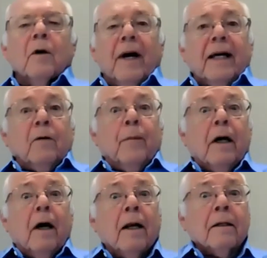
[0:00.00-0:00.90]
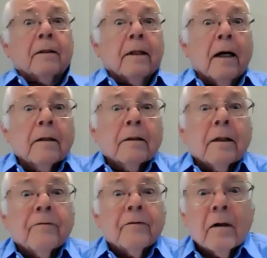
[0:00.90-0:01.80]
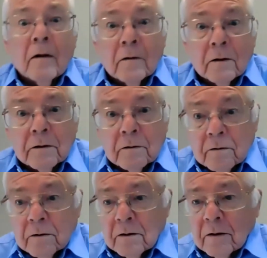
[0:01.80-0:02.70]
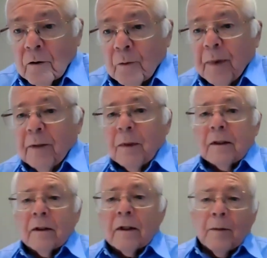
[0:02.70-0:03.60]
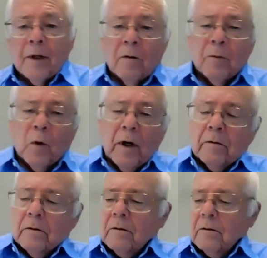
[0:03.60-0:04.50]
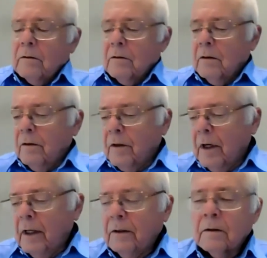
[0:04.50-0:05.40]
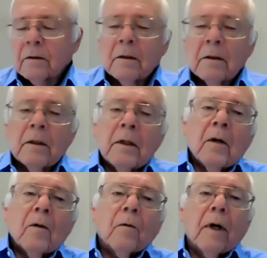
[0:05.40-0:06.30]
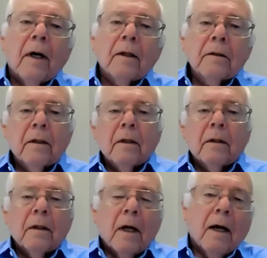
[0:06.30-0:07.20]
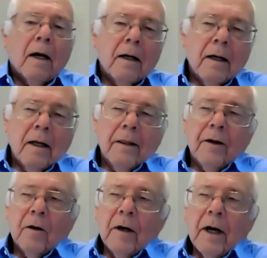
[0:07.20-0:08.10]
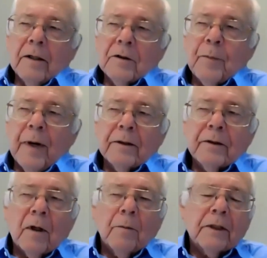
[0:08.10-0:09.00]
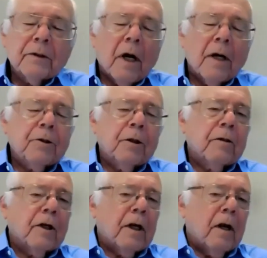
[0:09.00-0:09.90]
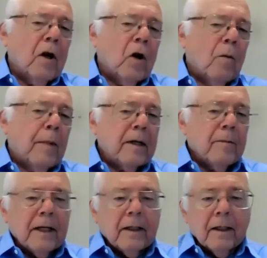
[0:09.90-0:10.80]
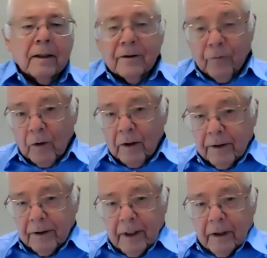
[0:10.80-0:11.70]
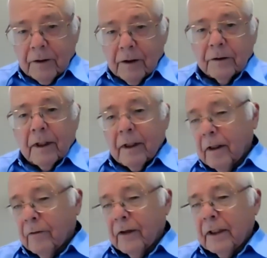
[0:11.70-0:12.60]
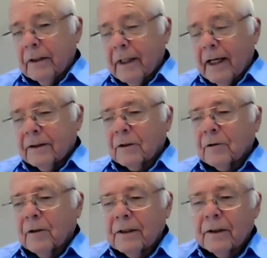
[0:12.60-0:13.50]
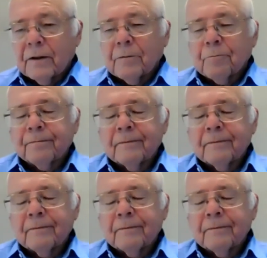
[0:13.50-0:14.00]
am I going to be audited now that they've got all those new people that are coming on board? Okay, well, there has been some discussion that nobody making under 400,000 is going to have any tax increases.